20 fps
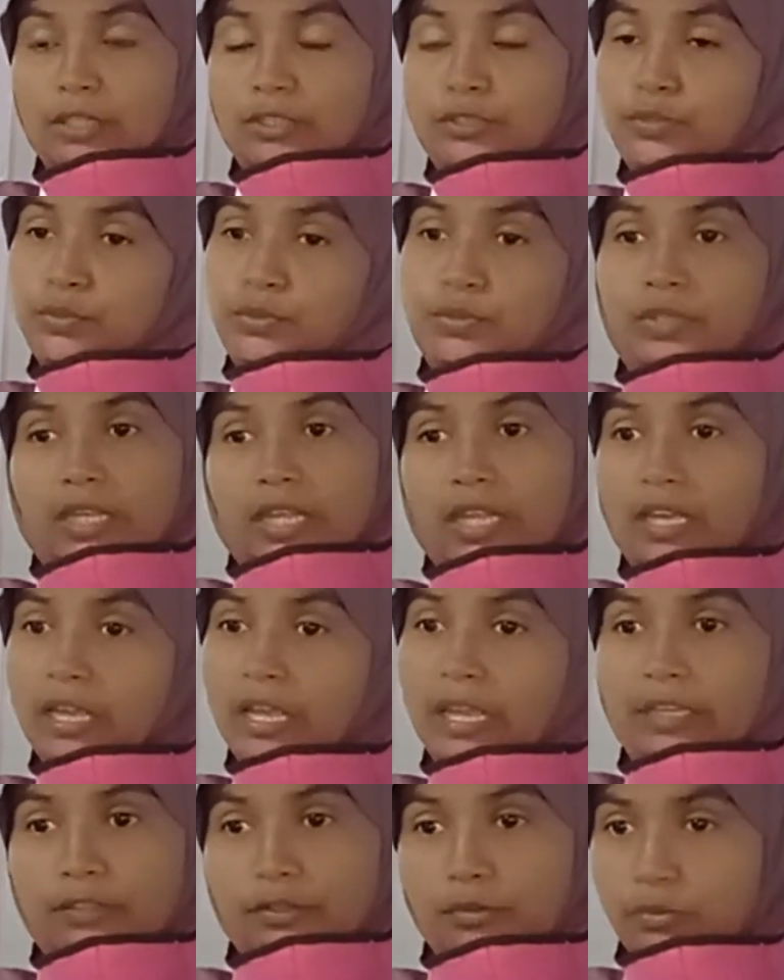do
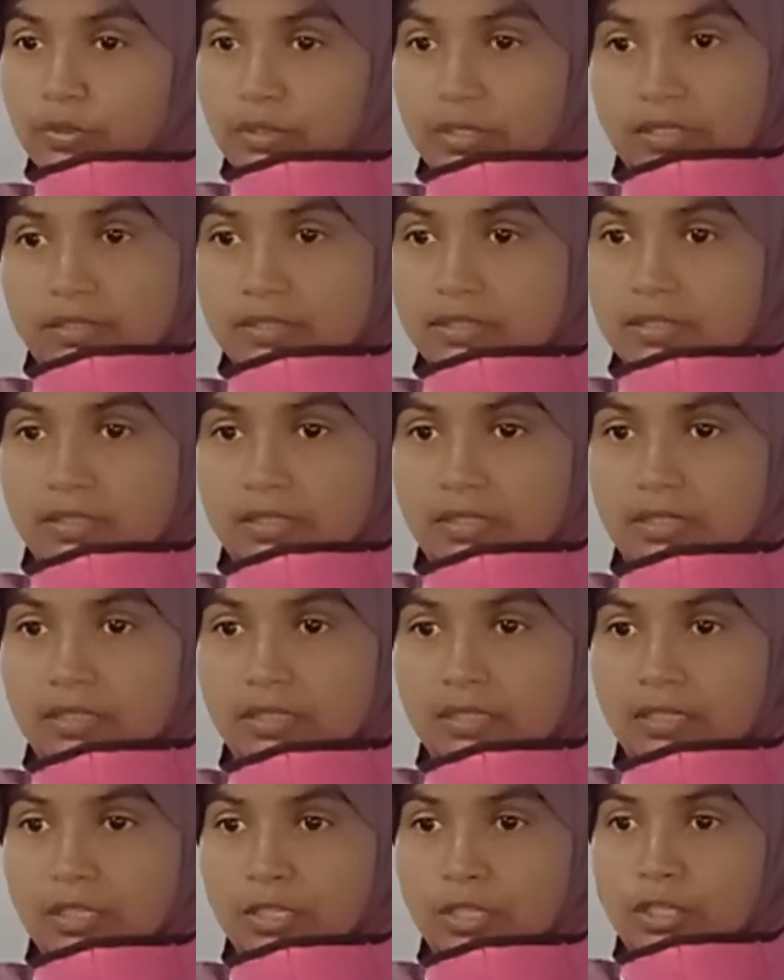their activities
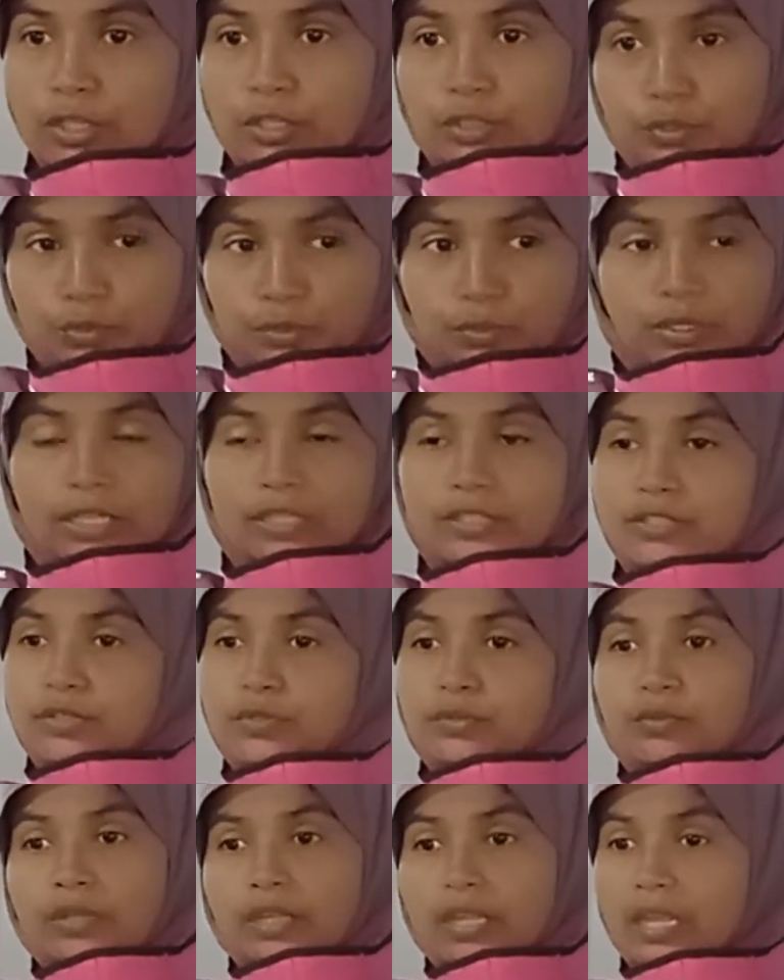to
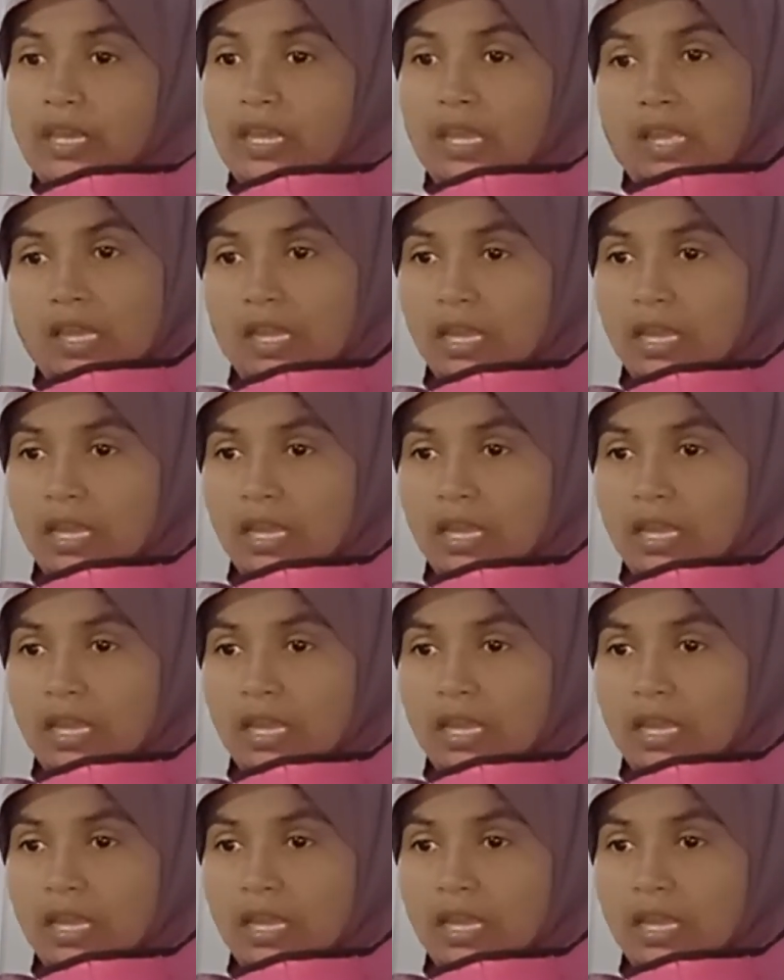achieve their